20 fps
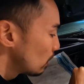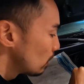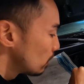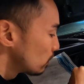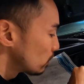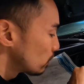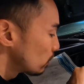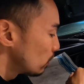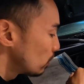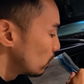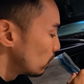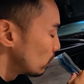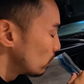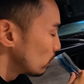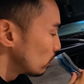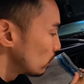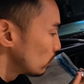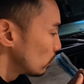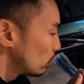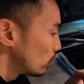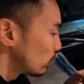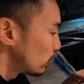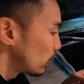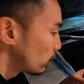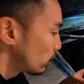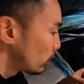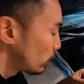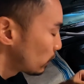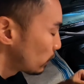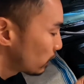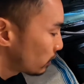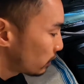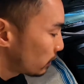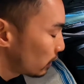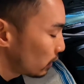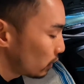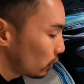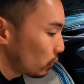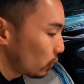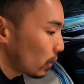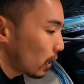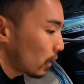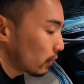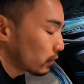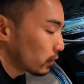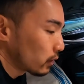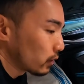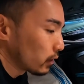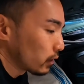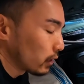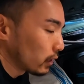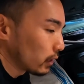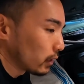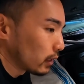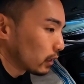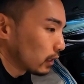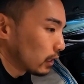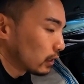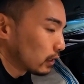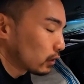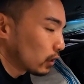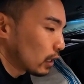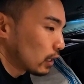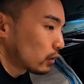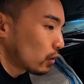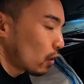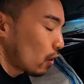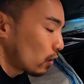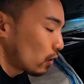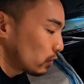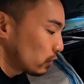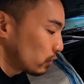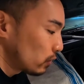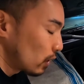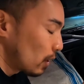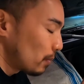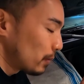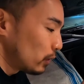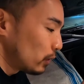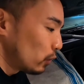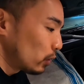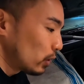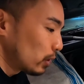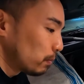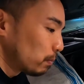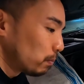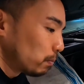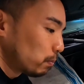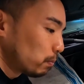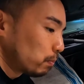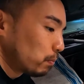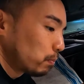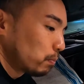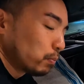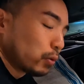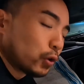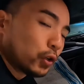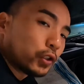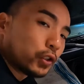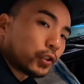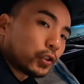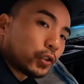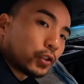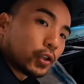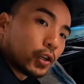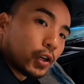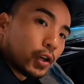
So they're suggesting you actually, it's hard to, I mean, you can push